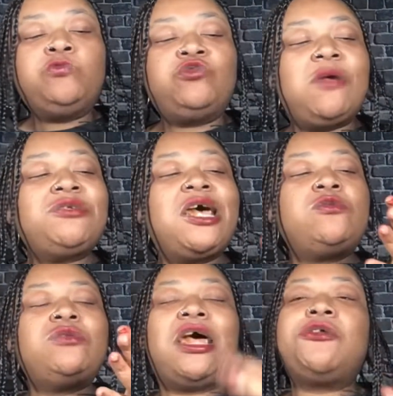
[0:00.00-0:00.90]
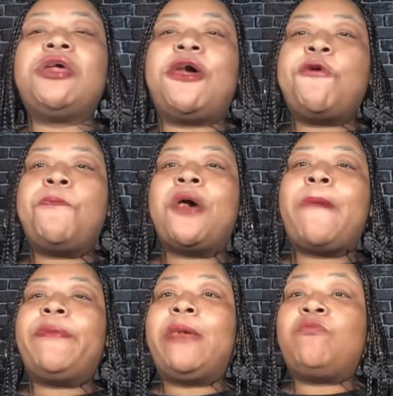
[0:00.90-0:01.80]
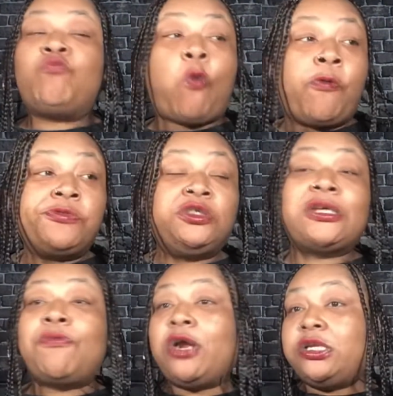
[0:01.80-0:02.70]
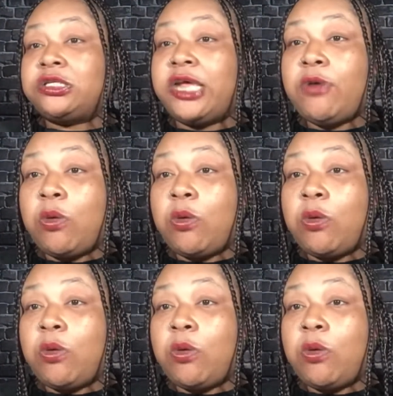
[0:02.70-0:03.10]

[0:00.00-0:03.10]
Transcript: Sometimes when now y'all don't pop up, I'm not probably the same way